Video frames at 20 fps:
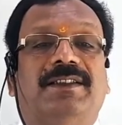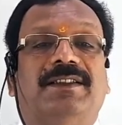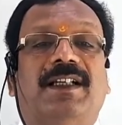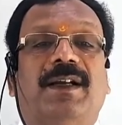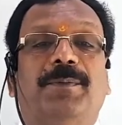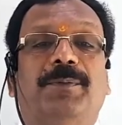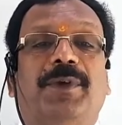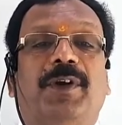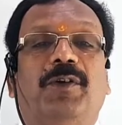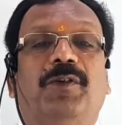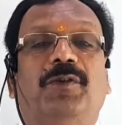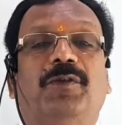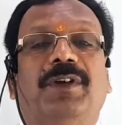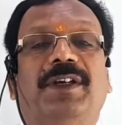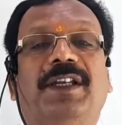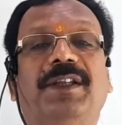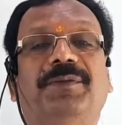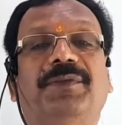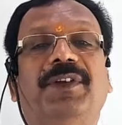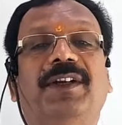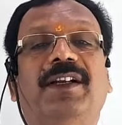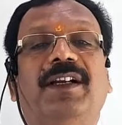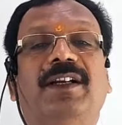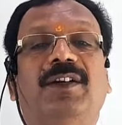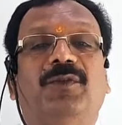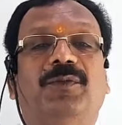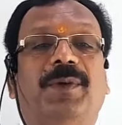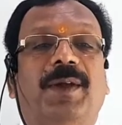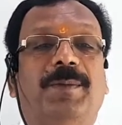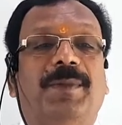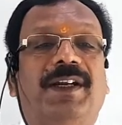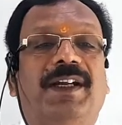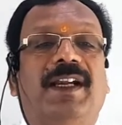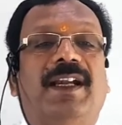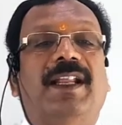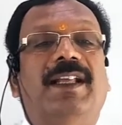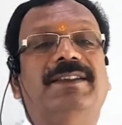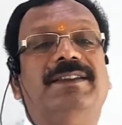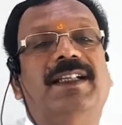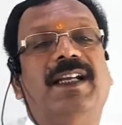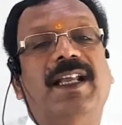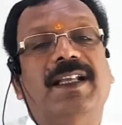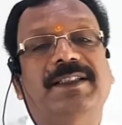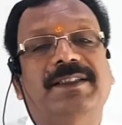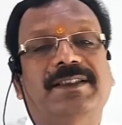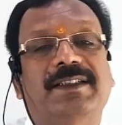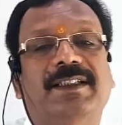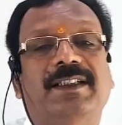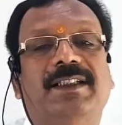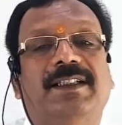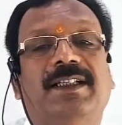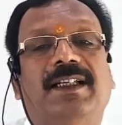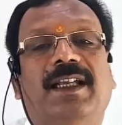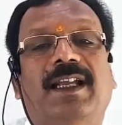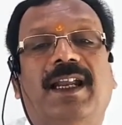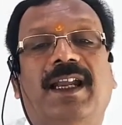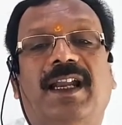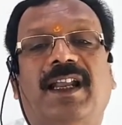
is comparatively difficult to fabricate as an IC